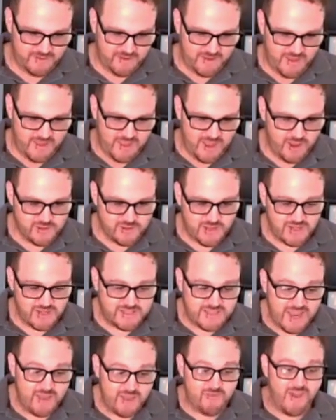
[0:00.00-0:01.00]
He goes on to
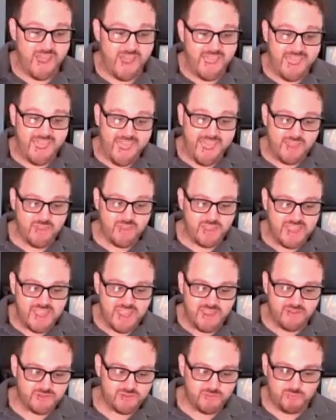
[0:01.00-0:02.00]
say, if I had the
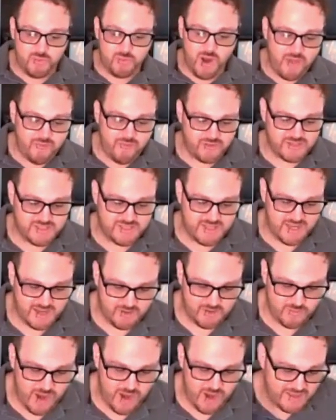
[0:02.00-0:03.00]
gift of prophecy,
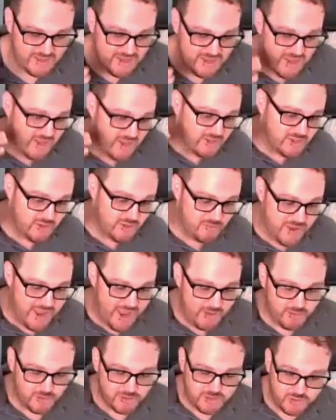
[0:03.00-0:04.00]
right, to be
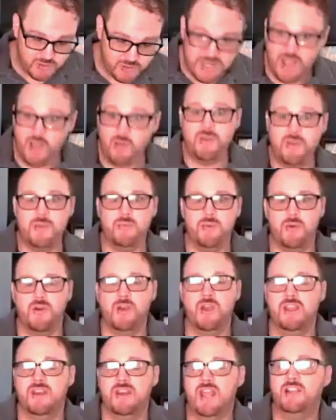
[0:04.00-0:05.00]
able to tell people,
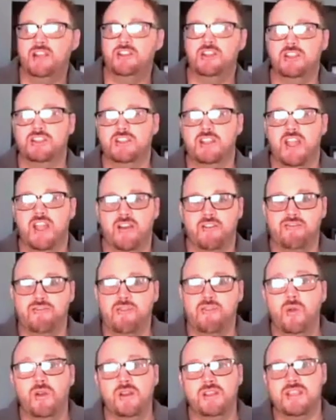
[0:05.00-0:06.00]
not just
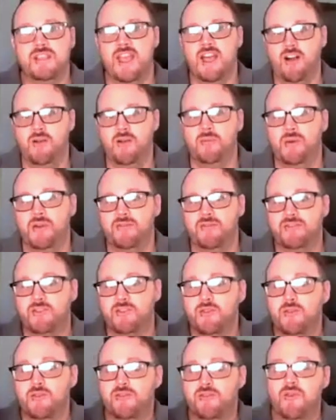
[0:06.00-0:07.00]
foretell, but
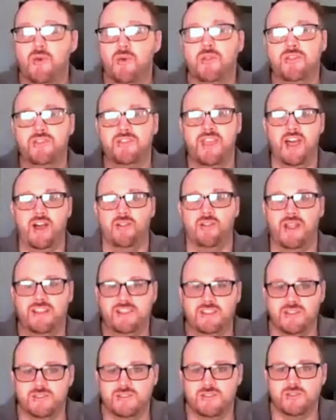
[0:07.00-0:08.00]
to forthtell, like
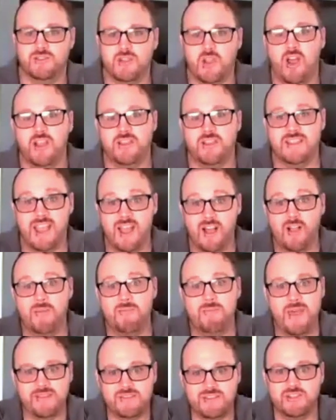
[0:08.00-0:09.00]
to tell
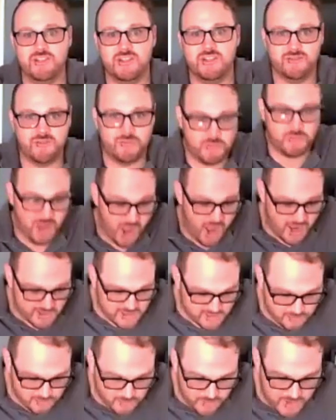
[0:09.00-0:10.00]
messages from God
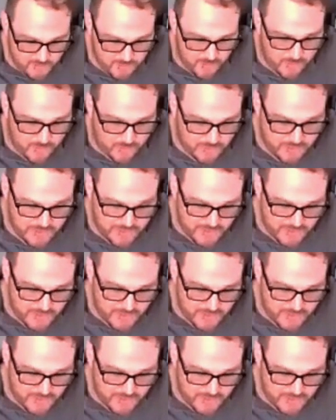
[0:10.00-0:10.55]
to people,